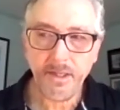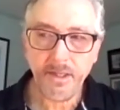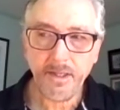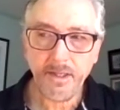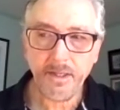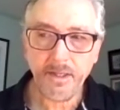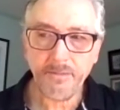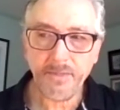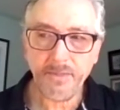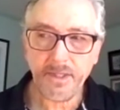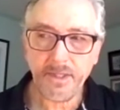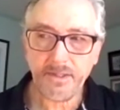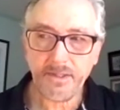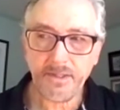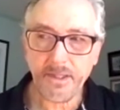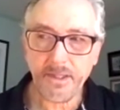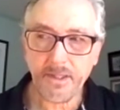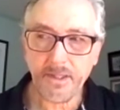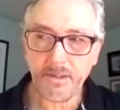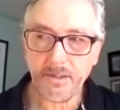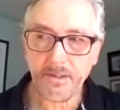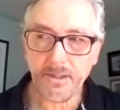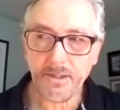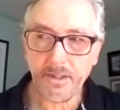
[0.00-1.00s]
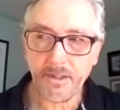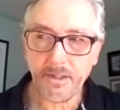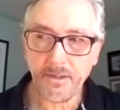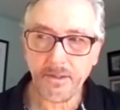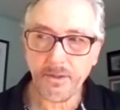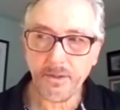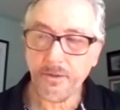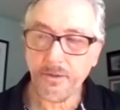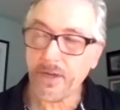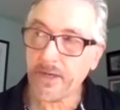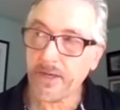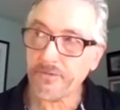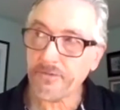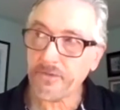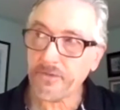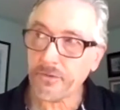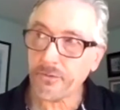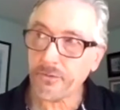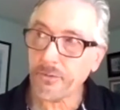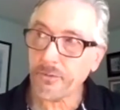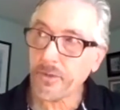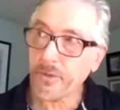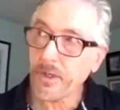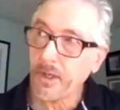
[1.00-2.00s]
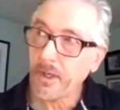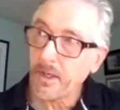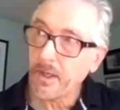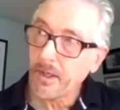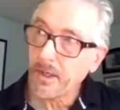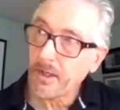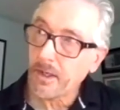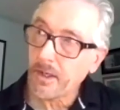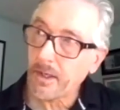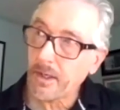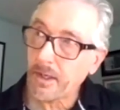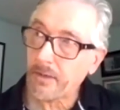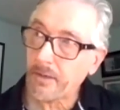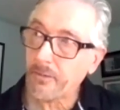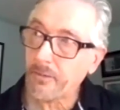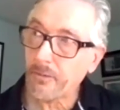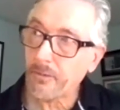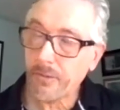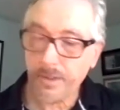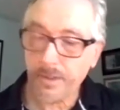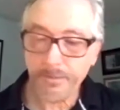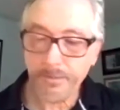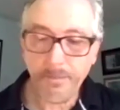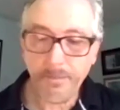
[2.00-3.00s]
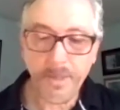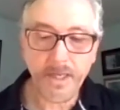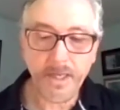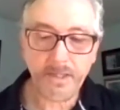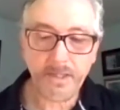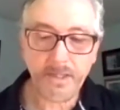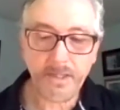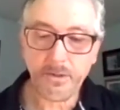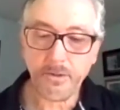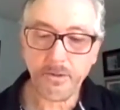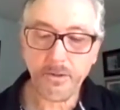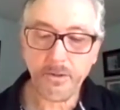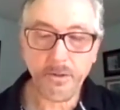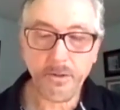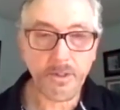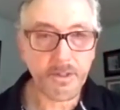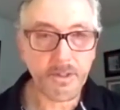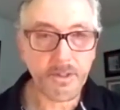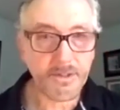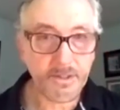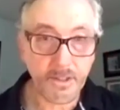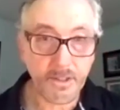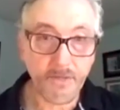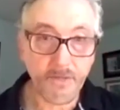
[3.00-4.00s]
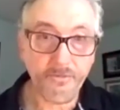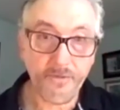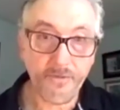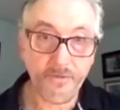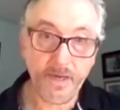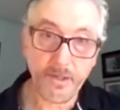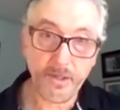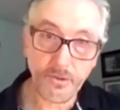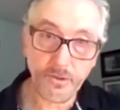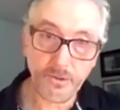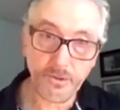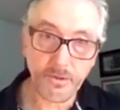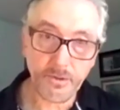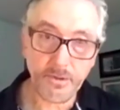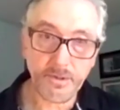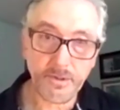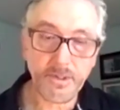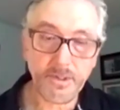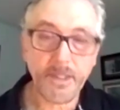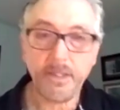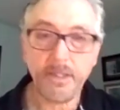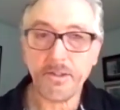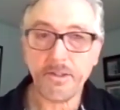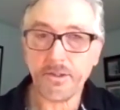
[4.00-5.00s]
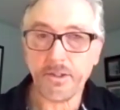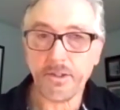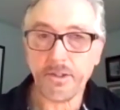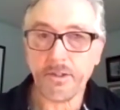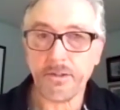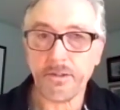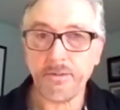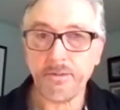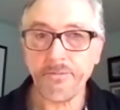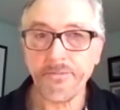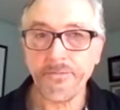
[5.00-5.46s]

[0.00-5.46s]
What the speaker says: it means that you have to, what Maslow called self-actualization.